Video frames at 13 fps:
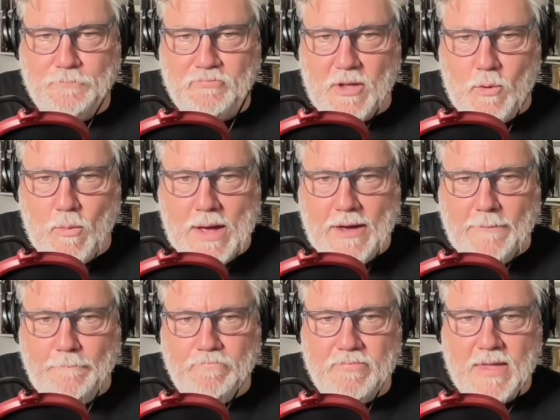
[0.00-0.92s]

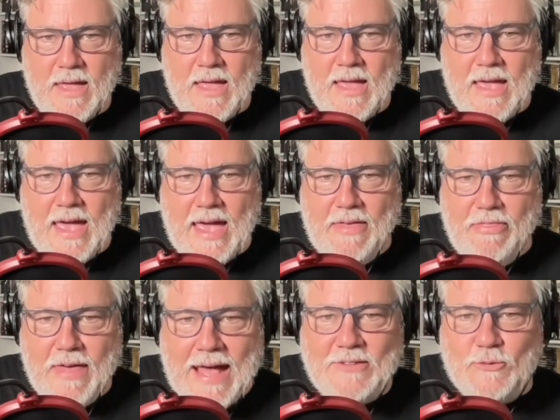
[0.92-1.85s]
Wow. And
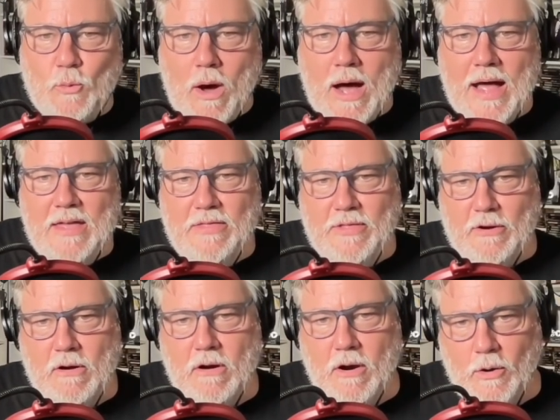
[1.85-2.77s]
that's why there
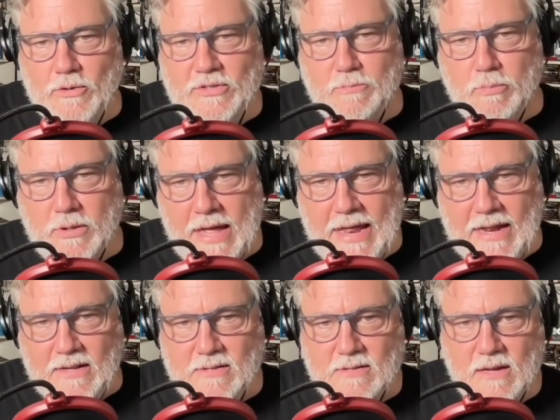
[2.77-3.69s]
are host
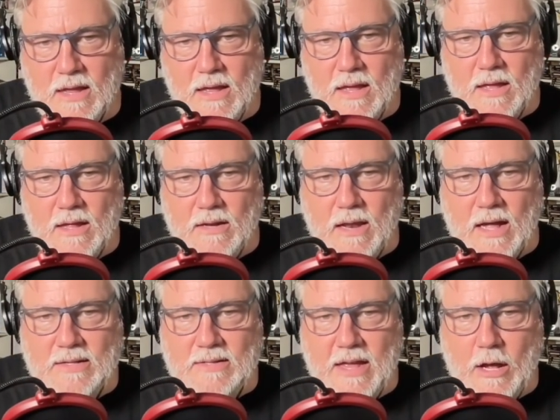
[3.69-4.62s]
planets.
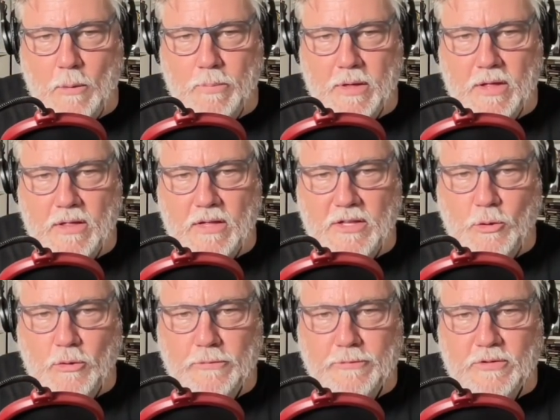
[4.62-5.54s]
Not to help
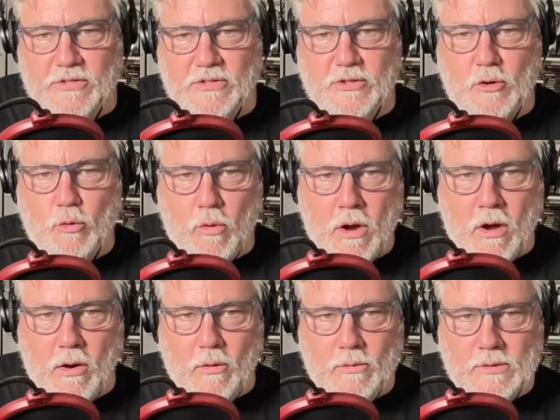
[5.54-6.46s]
universes
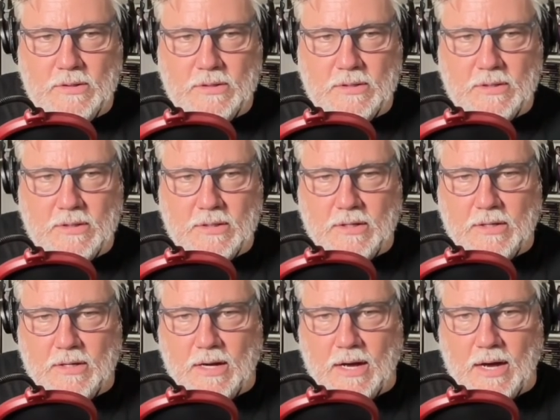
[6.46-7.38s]
grow,
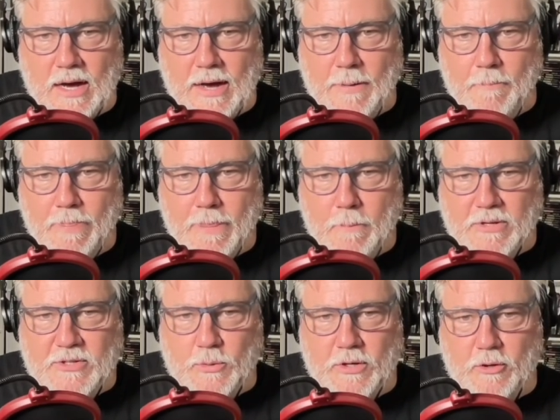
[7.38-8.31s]
but
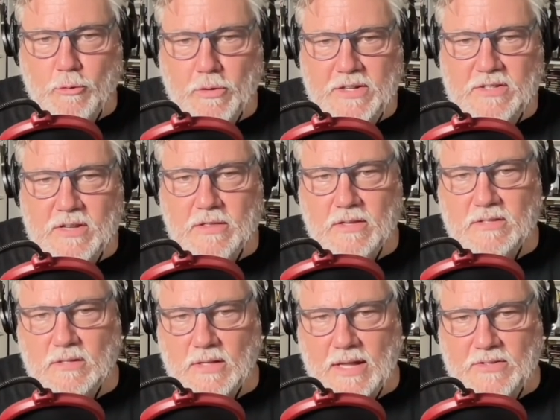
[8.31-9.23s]
to increase the
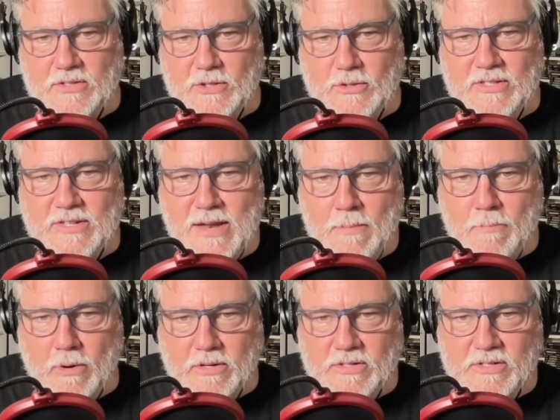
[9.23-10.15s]
Celestials'
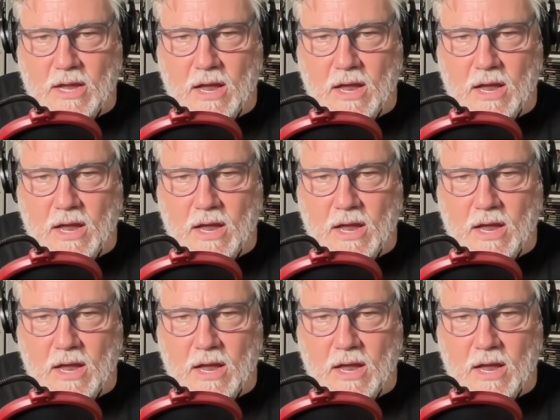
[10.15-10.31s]
numbers.